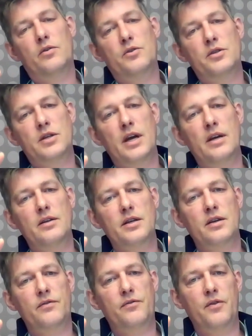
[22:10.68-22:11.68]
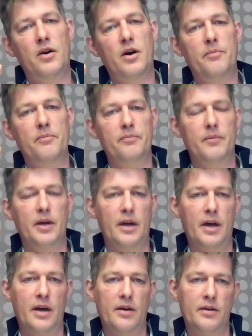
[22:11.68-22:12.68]
change it from
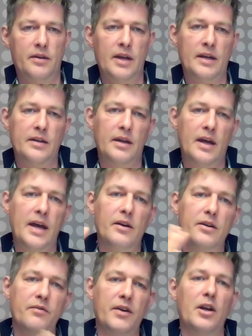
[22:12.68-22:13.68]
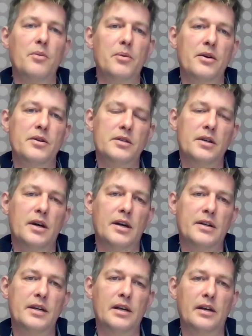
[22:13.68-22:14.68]
that AL developers
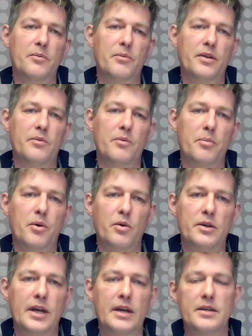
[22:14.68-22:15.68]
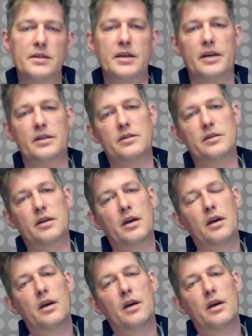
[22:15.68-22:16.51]
are dealing with the report data sets